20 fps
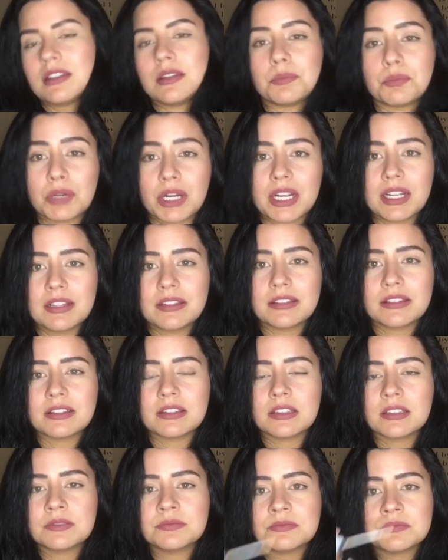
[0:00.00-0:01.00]
the price.
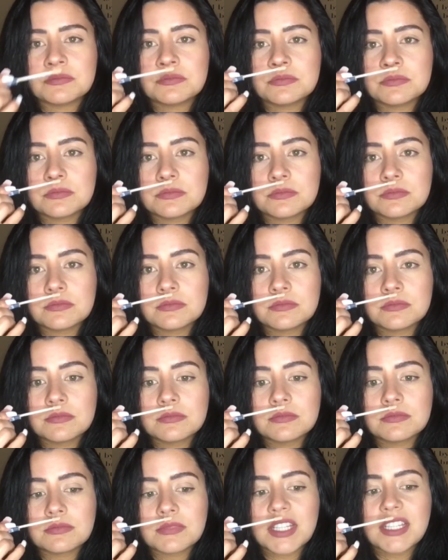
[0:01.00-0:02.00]

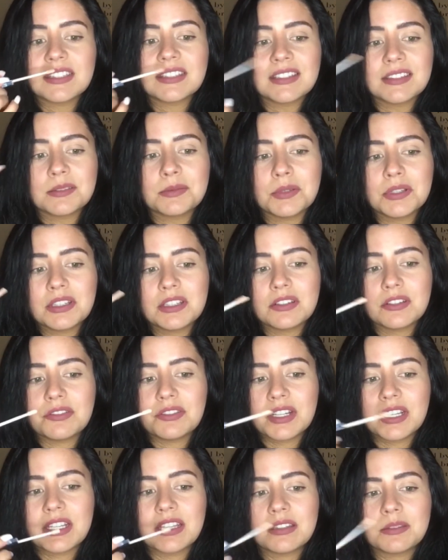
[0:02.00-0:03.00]
It does smell a little
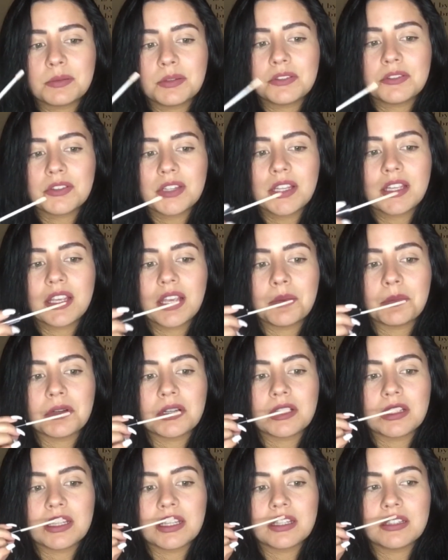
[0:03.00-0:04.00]
funky. It smells really
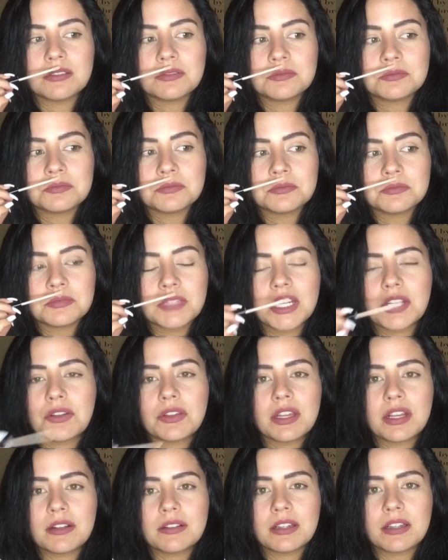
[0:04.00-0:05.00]
chemically. I don't
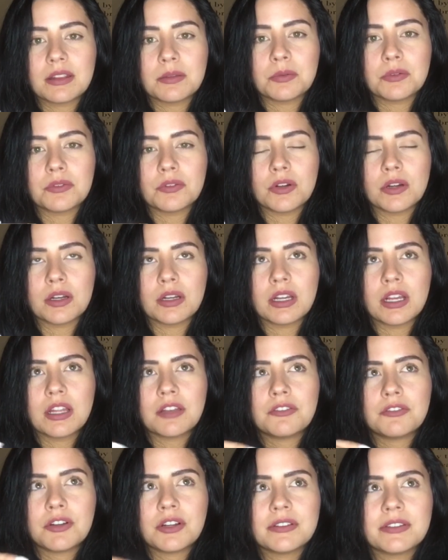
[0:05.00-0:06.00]
think I said that before. At
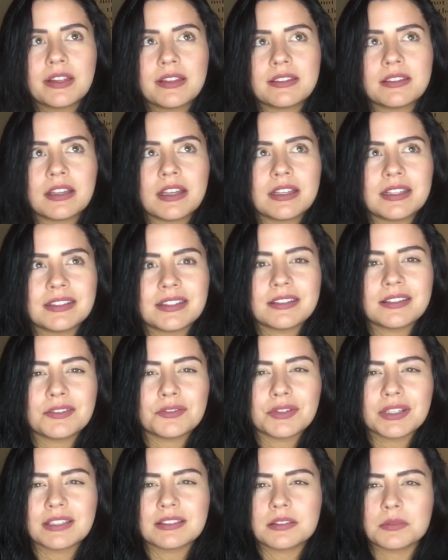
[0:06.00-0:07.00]
first I said it doesn't
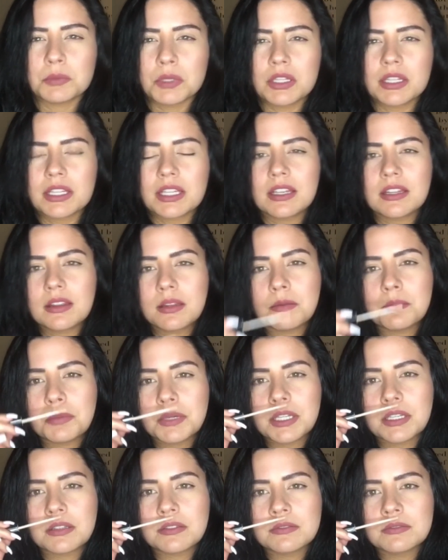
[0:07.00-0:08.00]
really smell like anything,
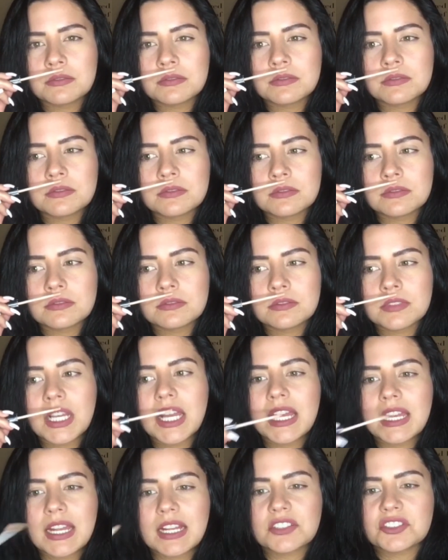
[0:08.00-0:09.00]
but
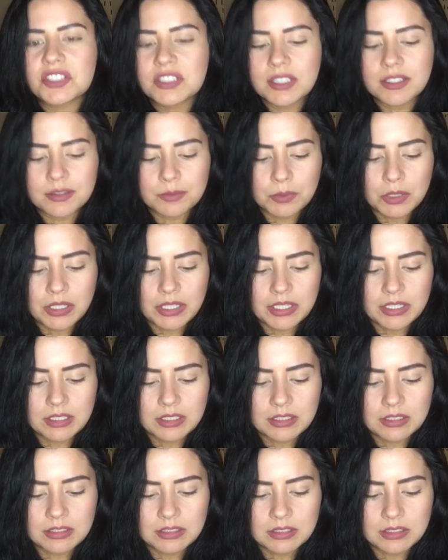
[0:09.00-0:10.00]
it actually does smell like
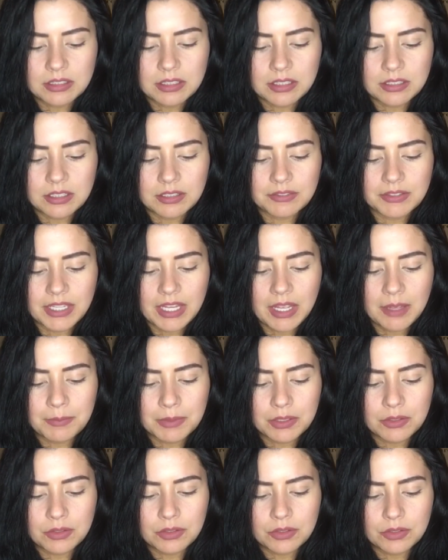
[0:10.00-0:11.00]
a lot of
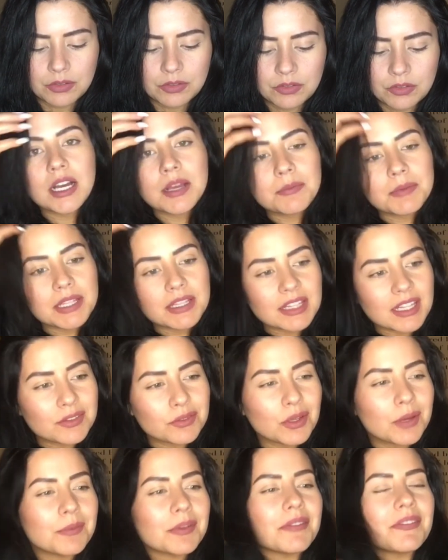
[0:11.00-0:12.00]
chemicals. I mean, that's
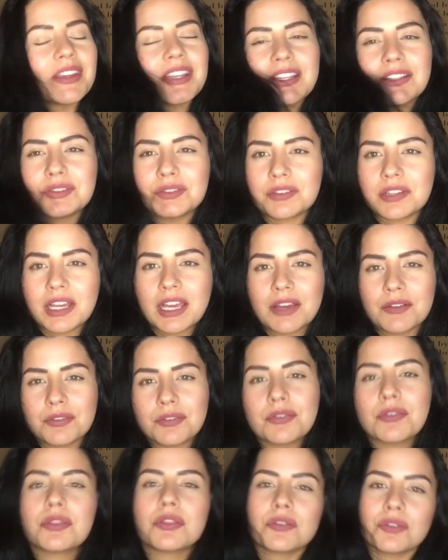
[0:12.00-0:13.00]
why I'm giving it 2.5,
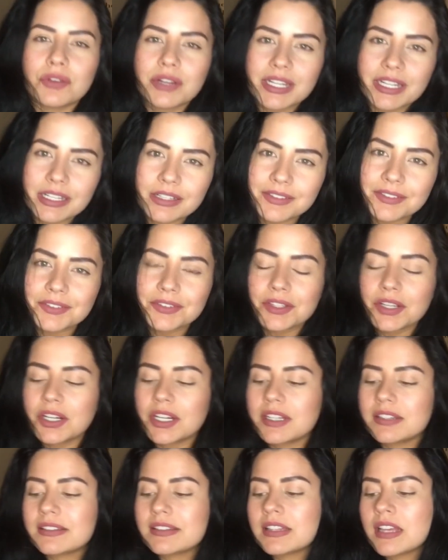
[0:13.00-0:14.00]
3
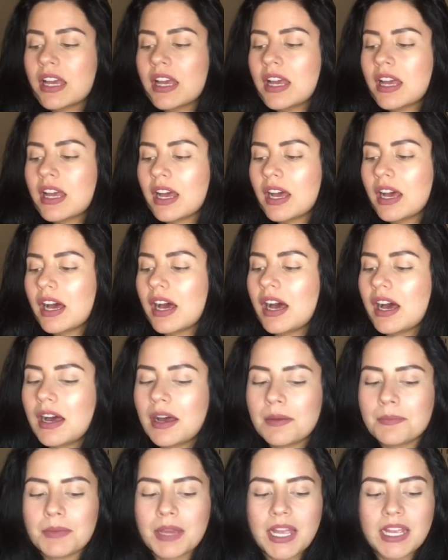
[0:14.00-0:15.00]
stars.
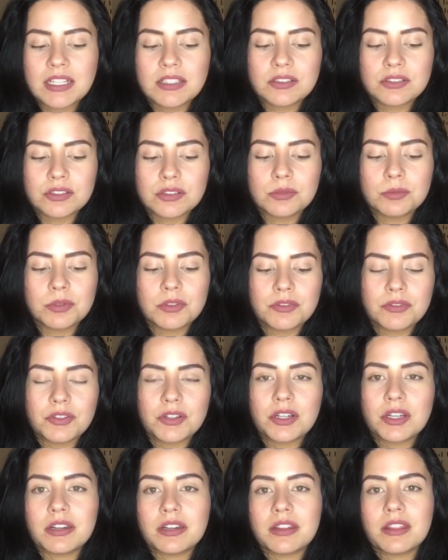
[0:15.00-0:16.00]
I do
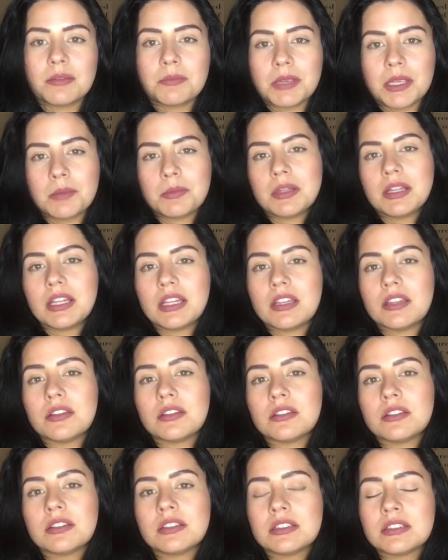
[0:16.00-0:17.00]
prefer the
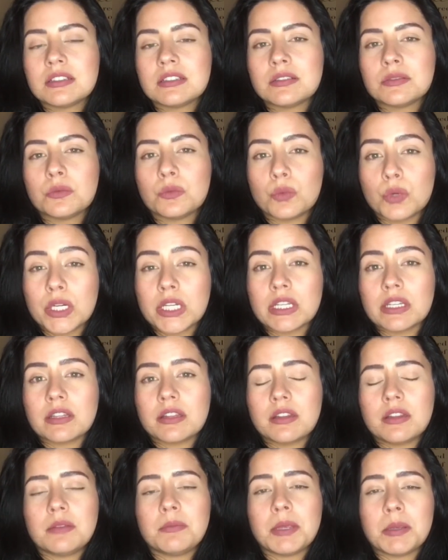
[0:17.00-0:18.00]
Maybelline one.
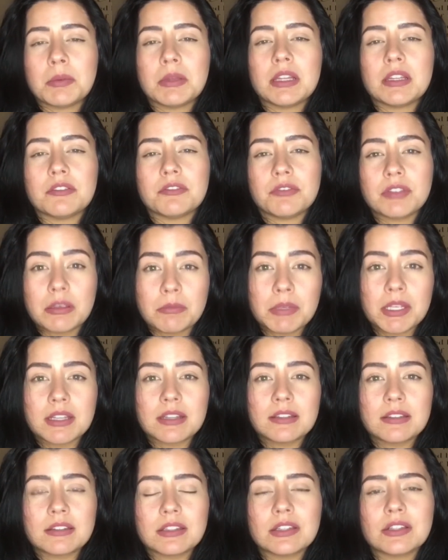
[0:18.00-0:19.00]
The Maybelline Fit Me
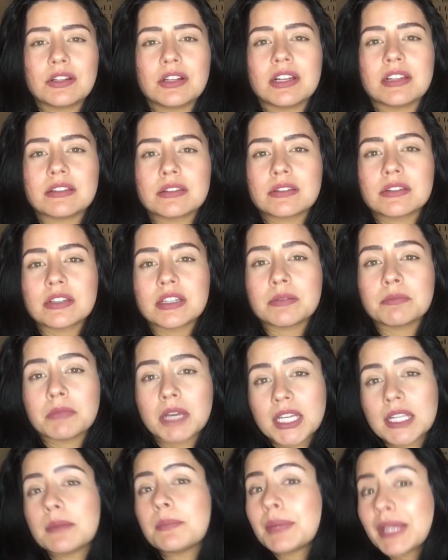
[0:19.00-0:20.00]
Concealer is, in
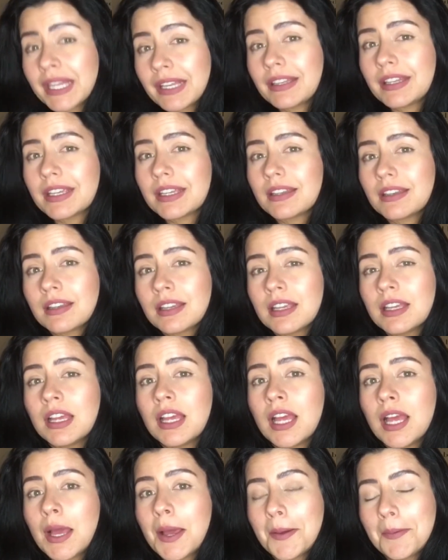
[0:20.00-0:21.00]
my opinion,
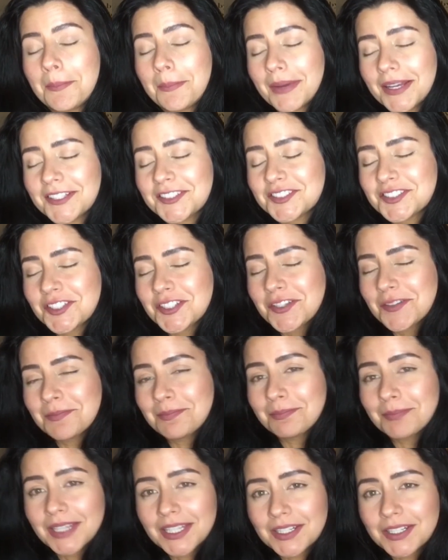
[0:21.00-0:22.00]
much
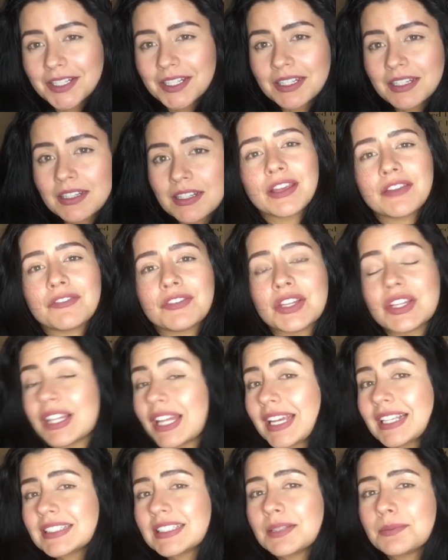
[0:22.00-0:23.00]
better. If you
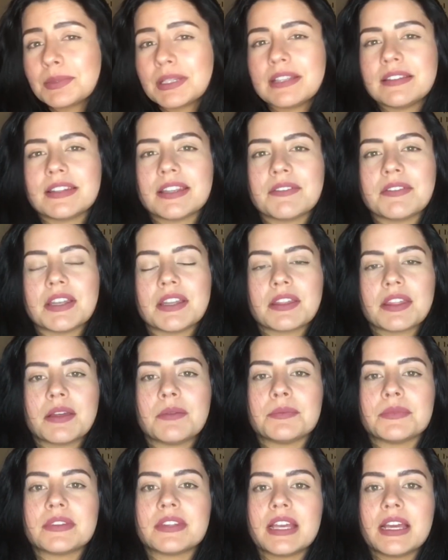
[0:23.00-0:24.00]
liked it, please give it a
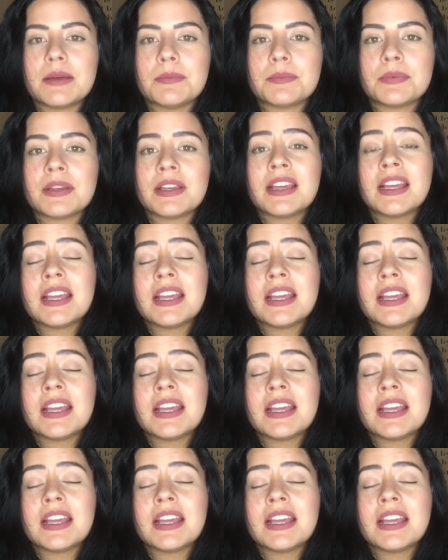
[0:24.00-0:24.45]
thumbs up.